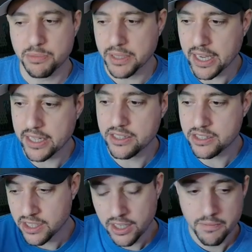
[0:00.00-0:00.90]

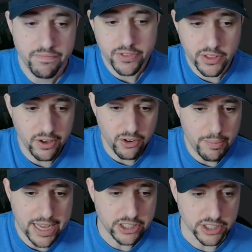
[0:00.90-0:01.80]
because there are no
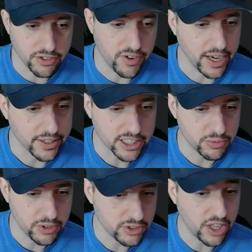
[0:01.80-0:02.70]
matches to find because
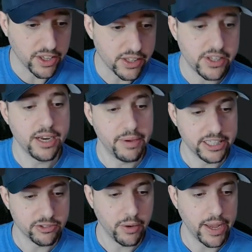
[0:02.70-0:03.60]
there's nothing in the
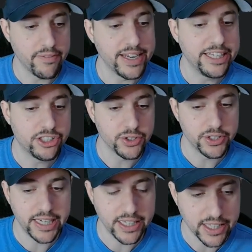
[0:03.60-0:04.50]
database, right? We haven't
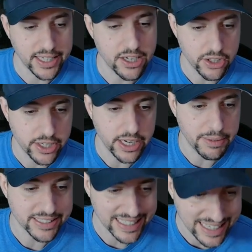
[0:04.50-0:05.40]
inserted anything into the
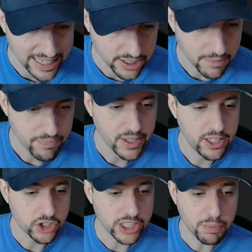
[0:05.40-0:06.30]
database yet.
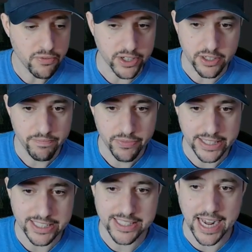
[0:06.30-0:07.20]
So that's perfect.
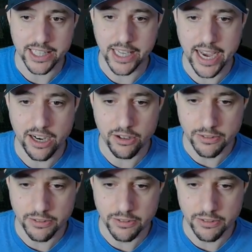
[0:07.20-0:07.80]
That's exactly how